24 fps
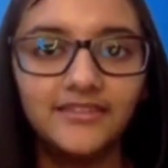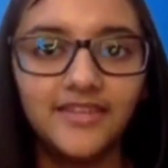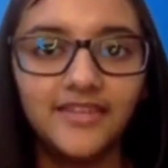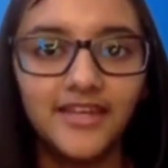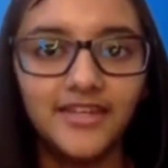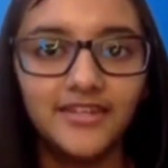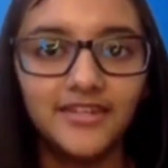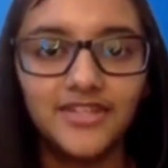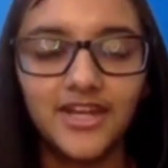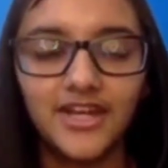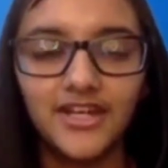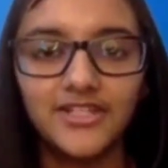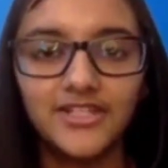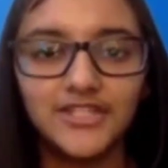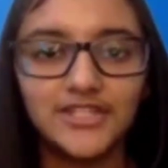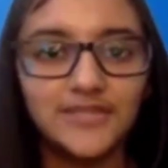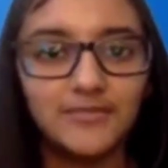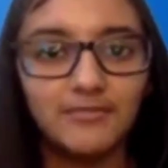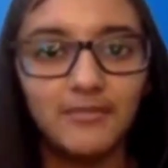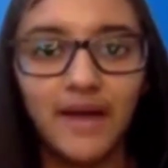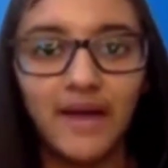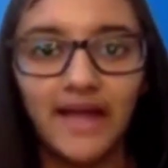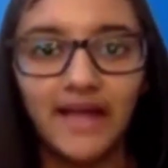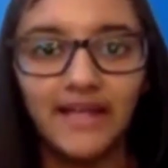things are
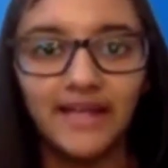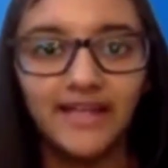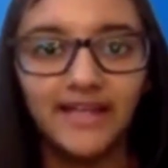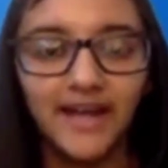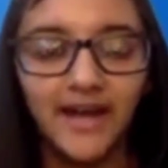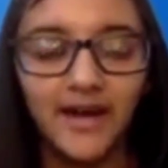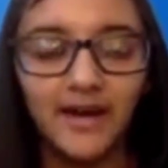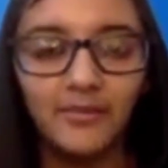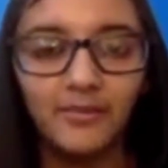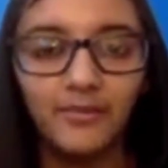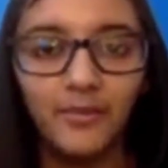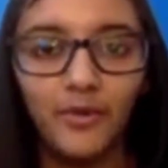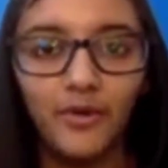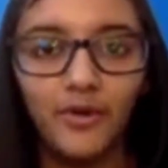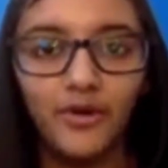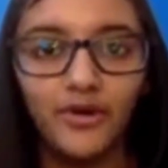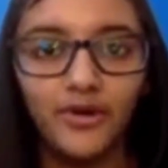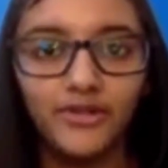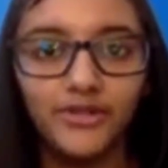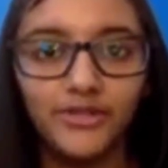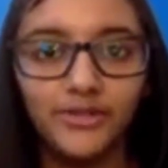just piling up or